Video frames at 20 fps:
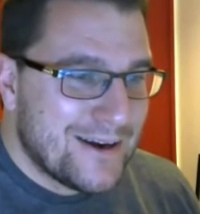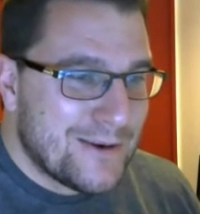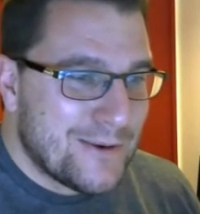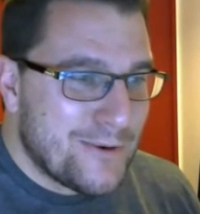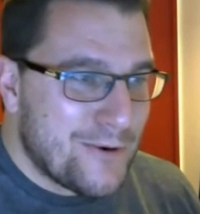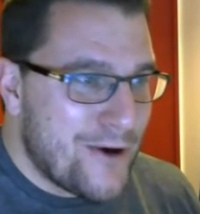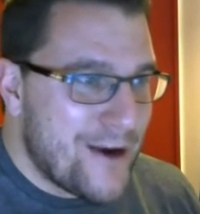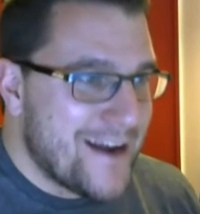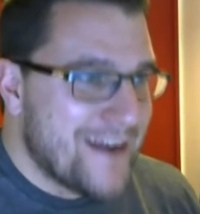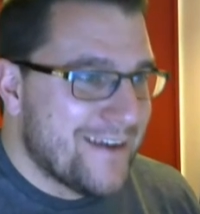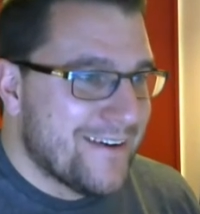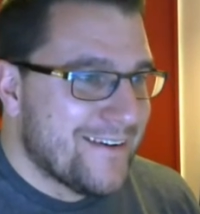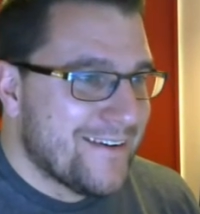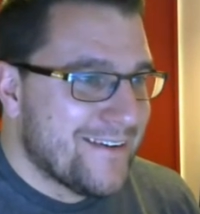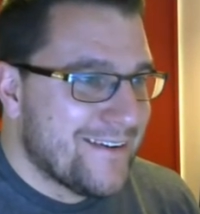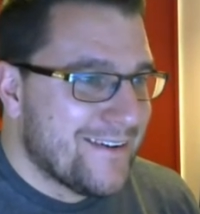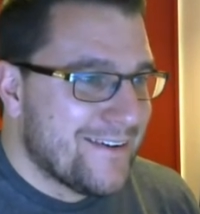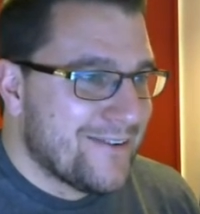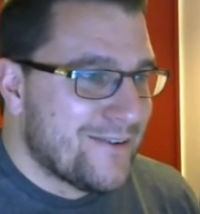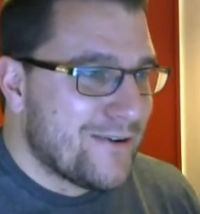We're in.
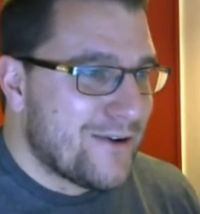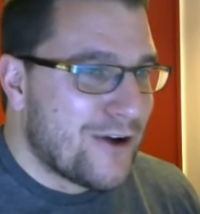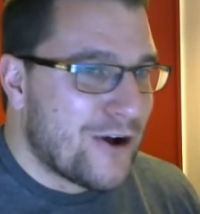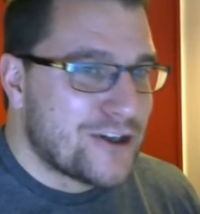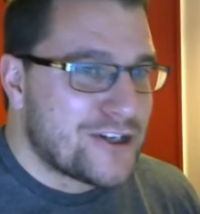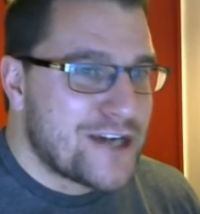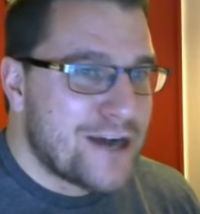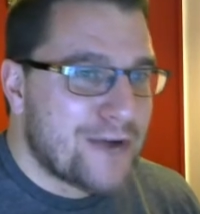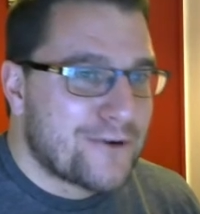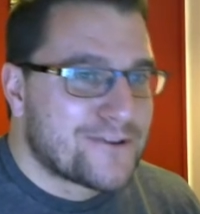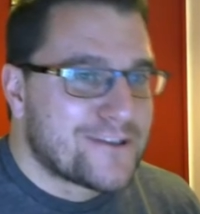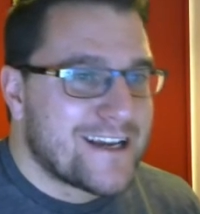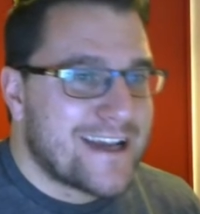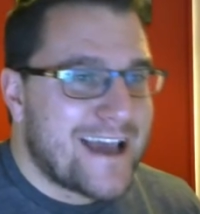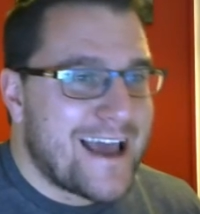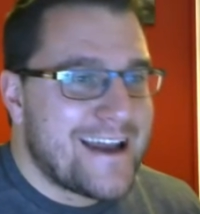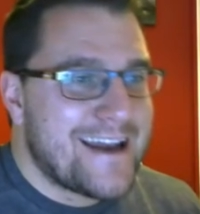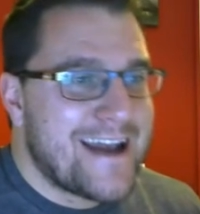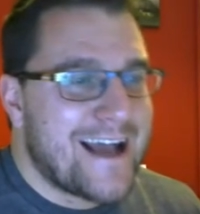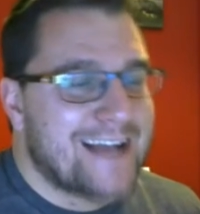We've got Chelsea
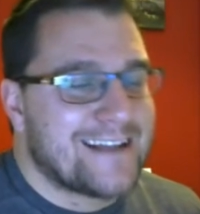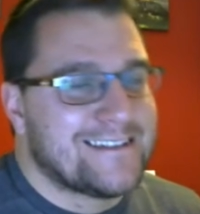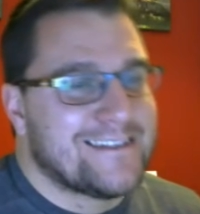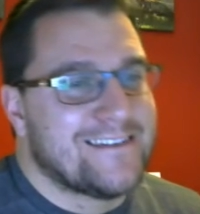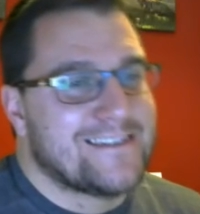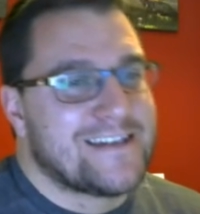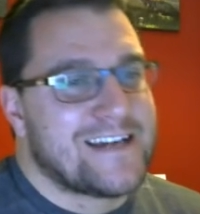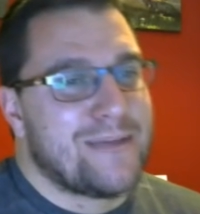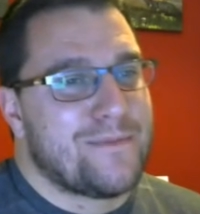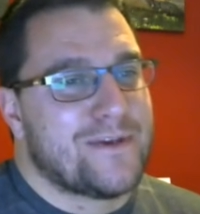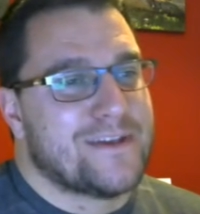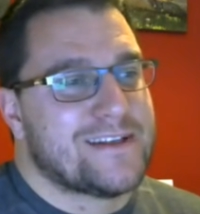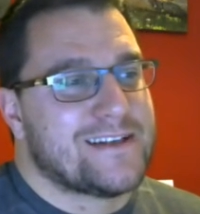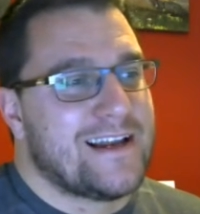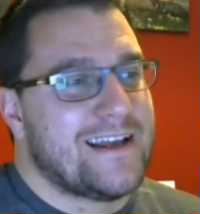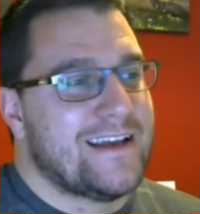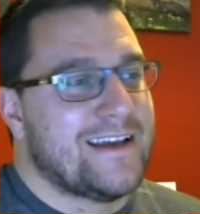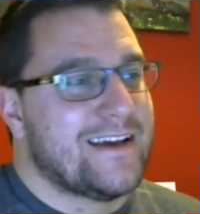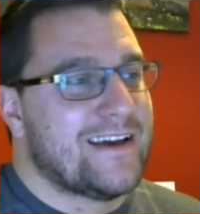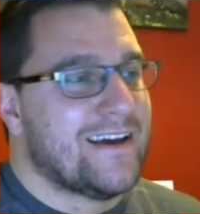again next in the Champions
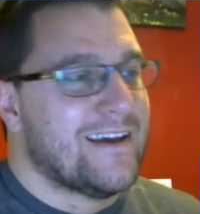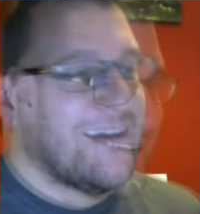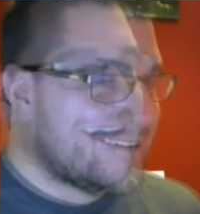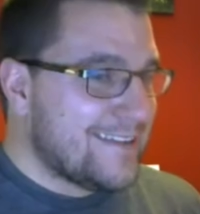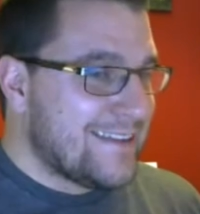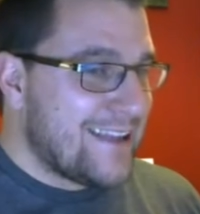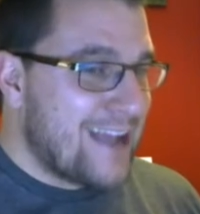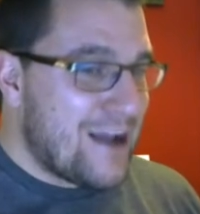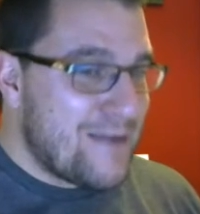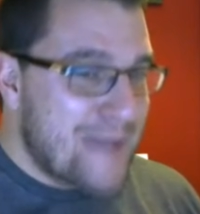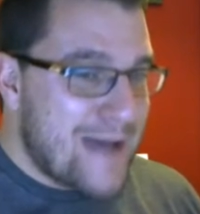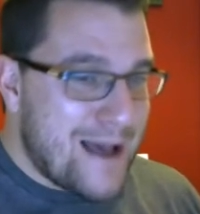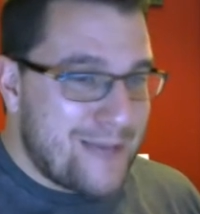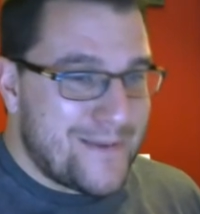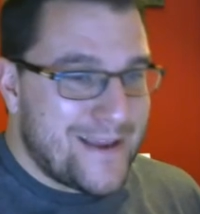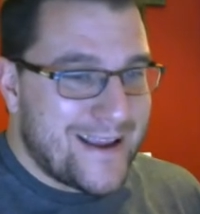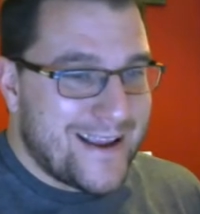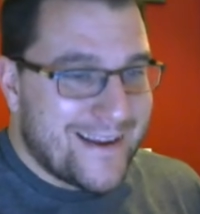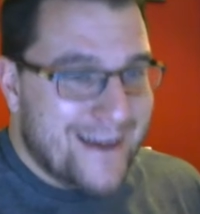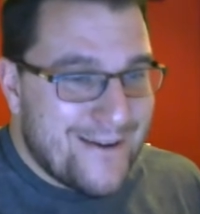League. I'm
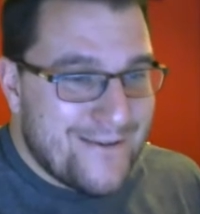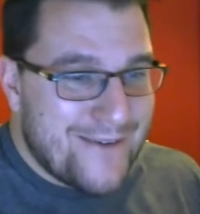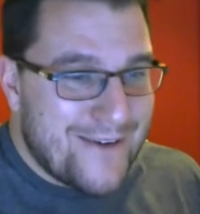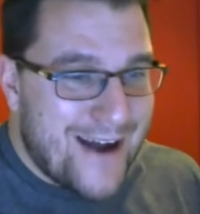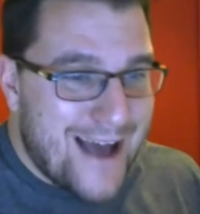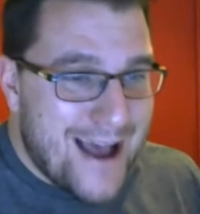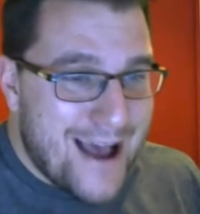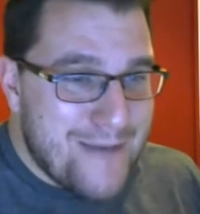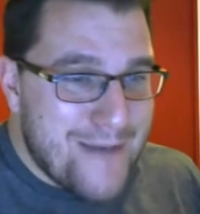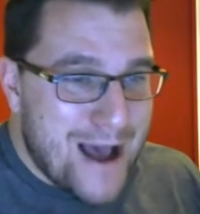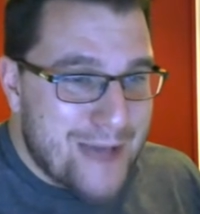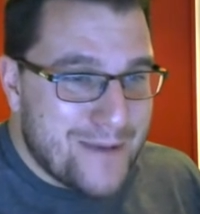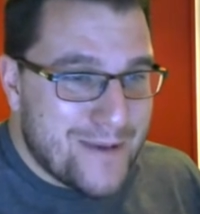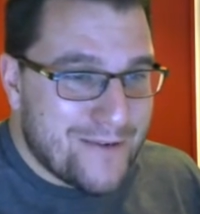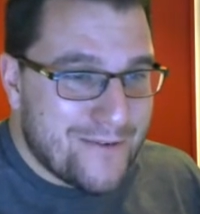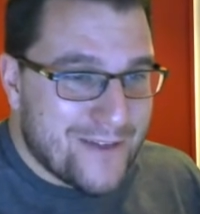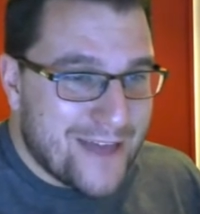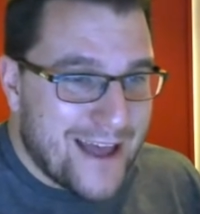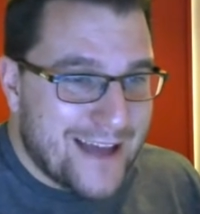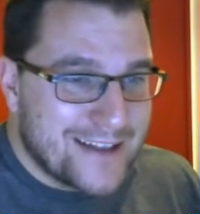happy. I'm, I am happy
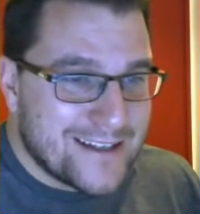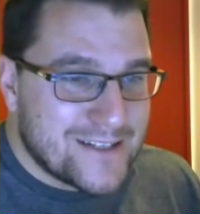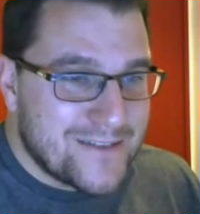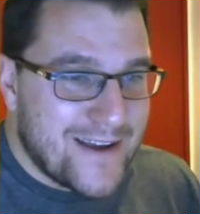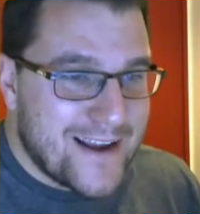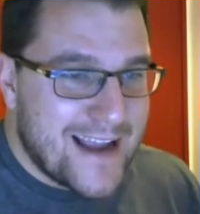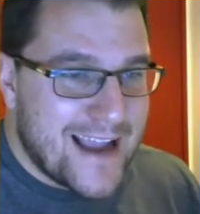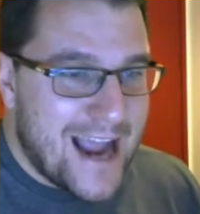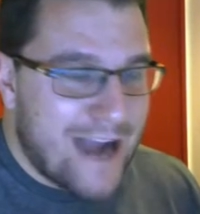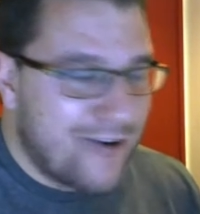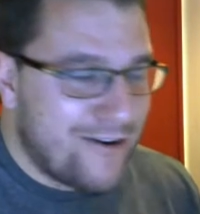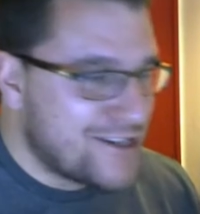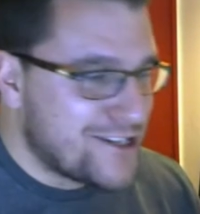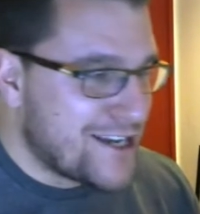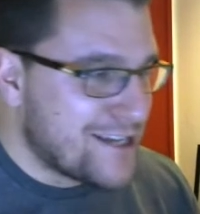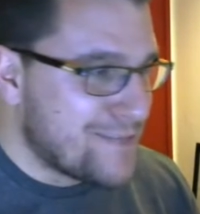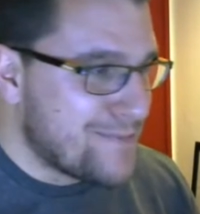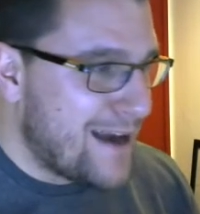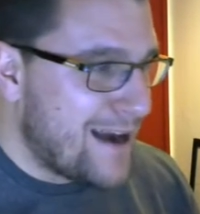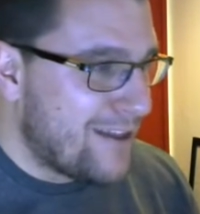for that. Sven Karic
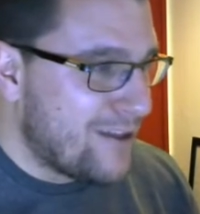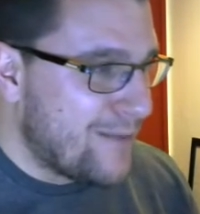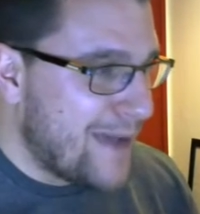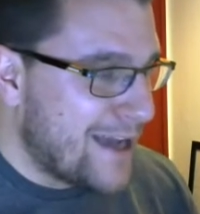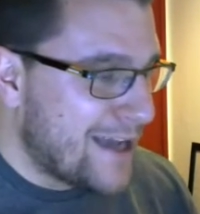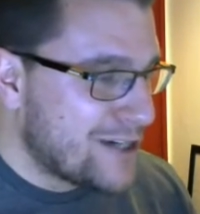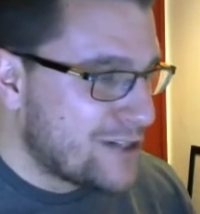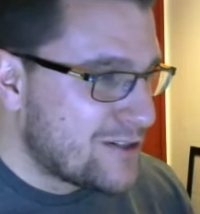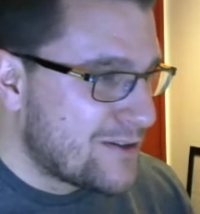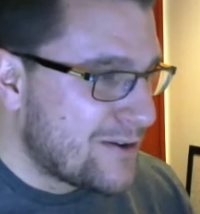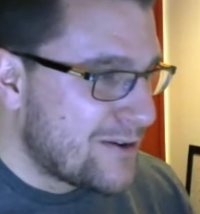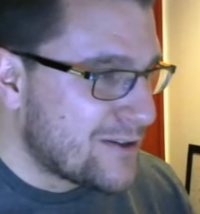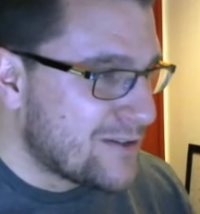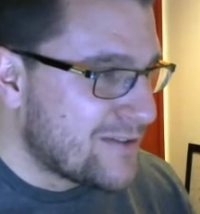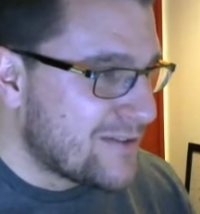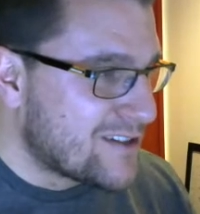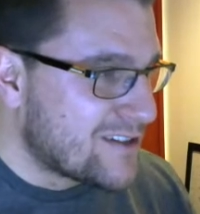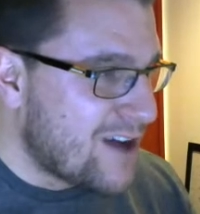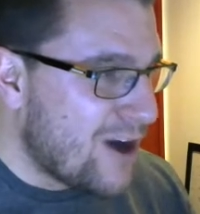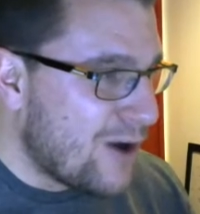gets man of the match because of
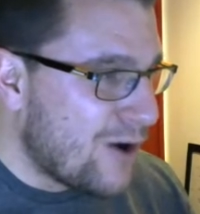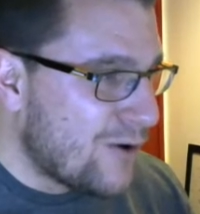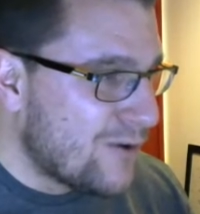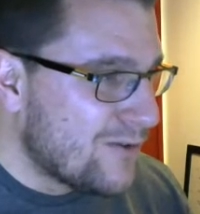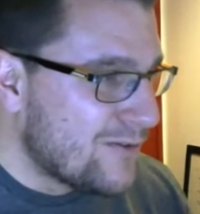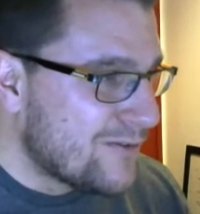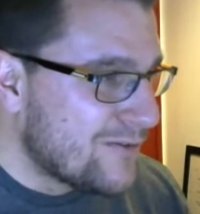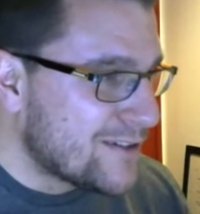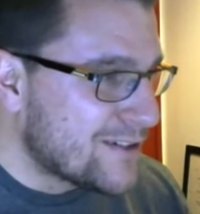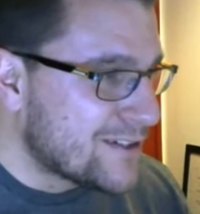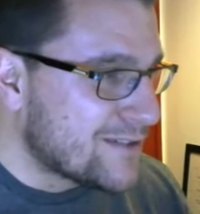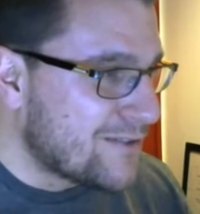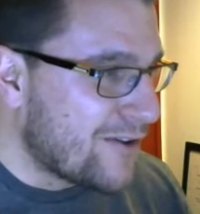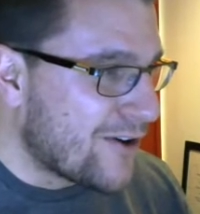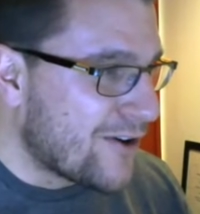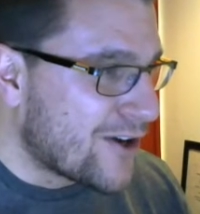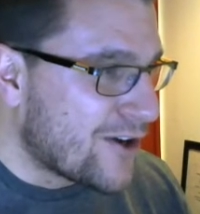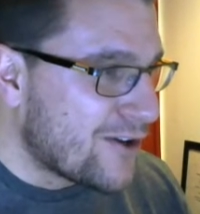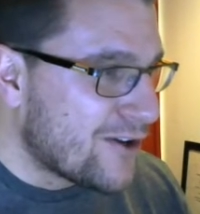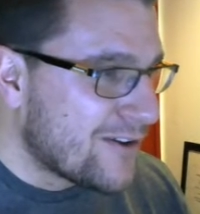his goal, which is
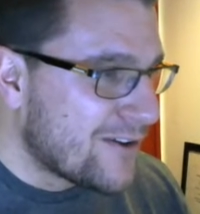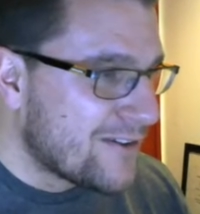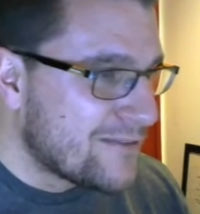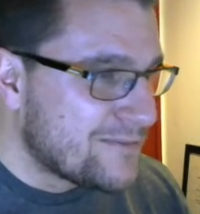very good.